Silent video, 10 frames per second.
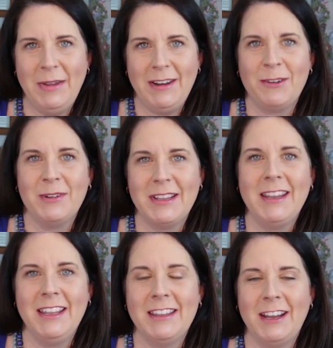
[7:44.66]
better when
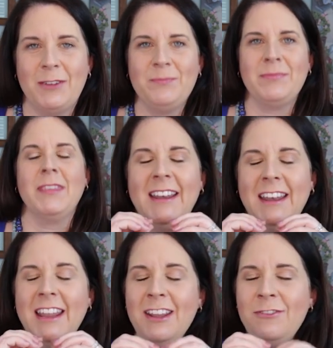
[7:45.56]
they get there.
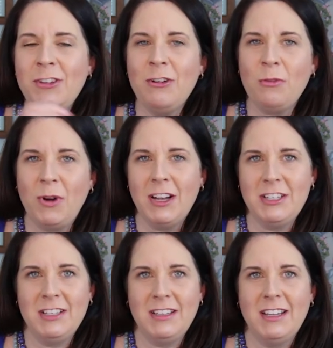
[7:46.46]
And if you're
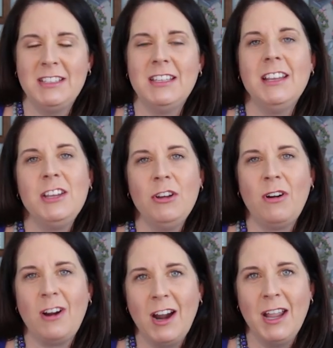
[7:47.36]
watching this and you
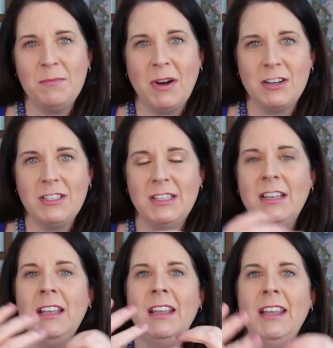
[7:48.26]
are a
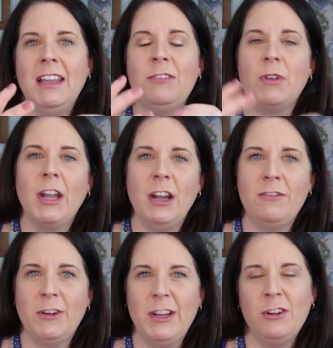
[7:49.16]
person in
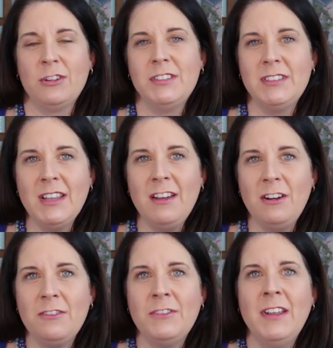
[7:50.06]
recovery
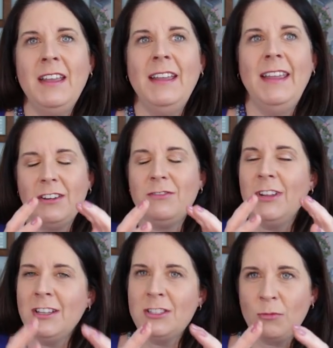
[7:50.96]
yourself, and you've
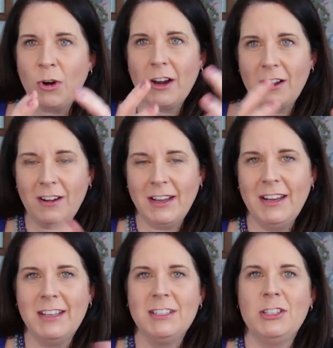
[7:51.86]
done some work on
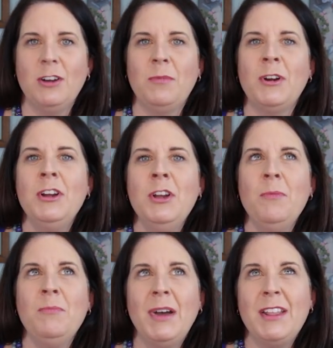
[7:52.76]
getting sober,
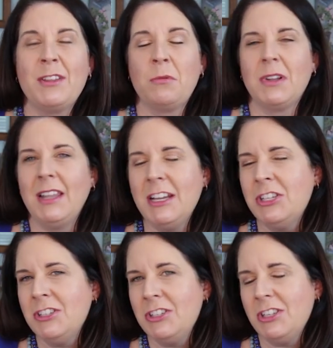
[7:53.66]
but the
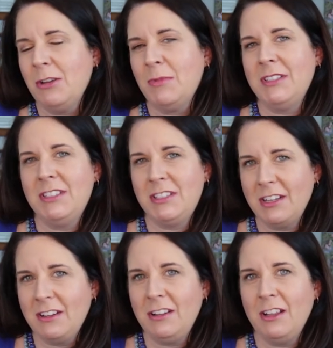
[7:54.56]
relationship is
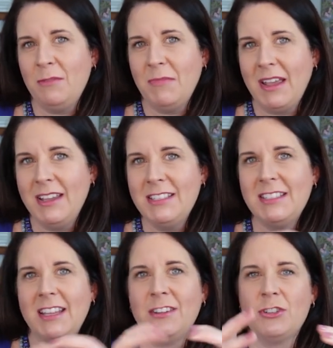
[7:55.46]
still a
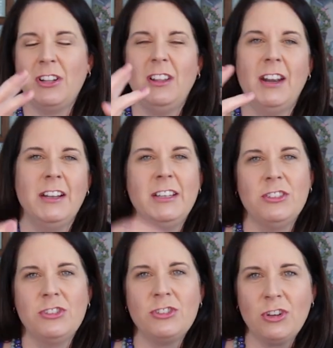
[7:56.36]
mess and there's a lot of
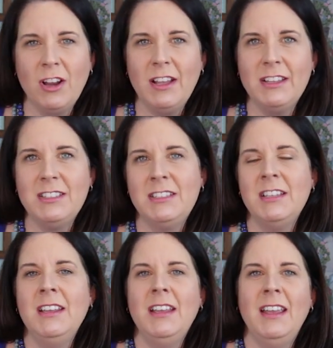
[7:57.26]

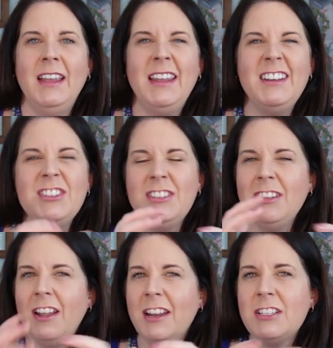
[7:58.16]
distrust and just
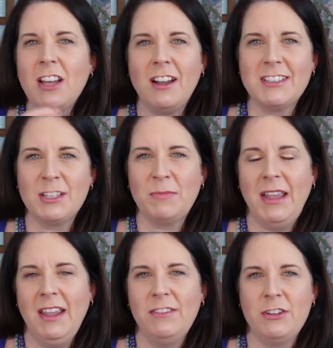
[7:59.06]
a lot of toxic
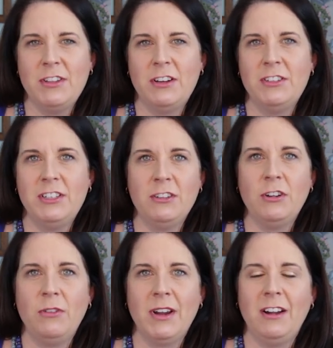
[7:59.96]
behaviors that are
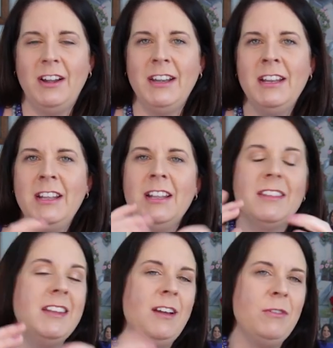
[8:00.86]
still going on,
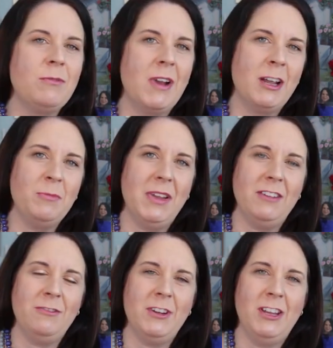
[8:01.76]
then I would
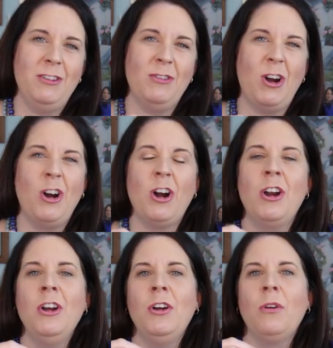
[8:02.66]
recommend for you our